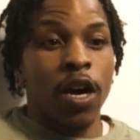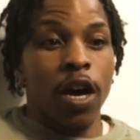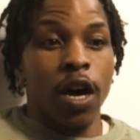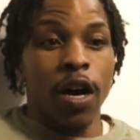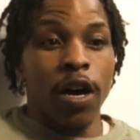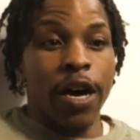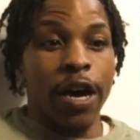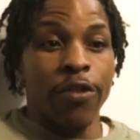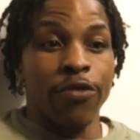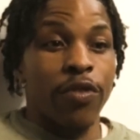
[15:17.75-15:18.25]

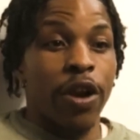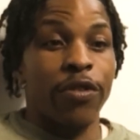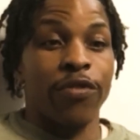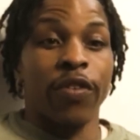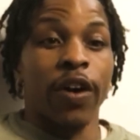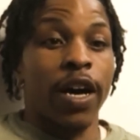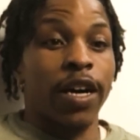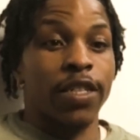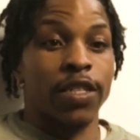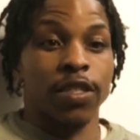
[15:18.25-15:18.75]
And Red
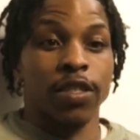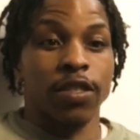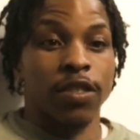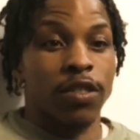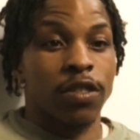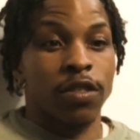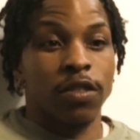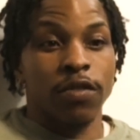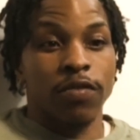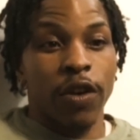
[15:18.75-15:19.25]
Fox.
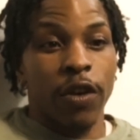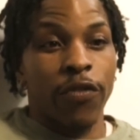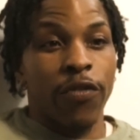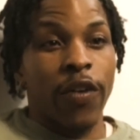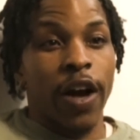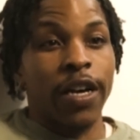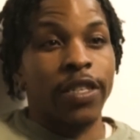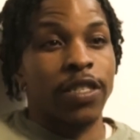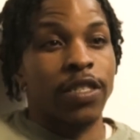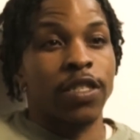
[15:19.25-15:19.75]
Red
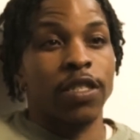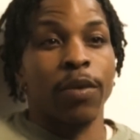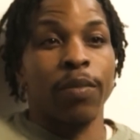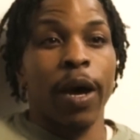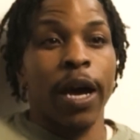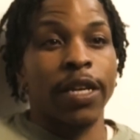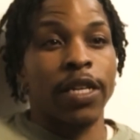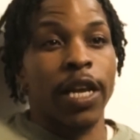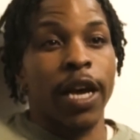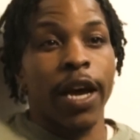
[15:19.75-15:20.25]
Fox is
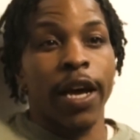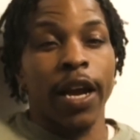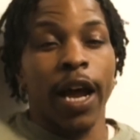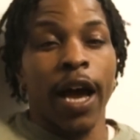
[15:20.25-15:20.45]
somebody that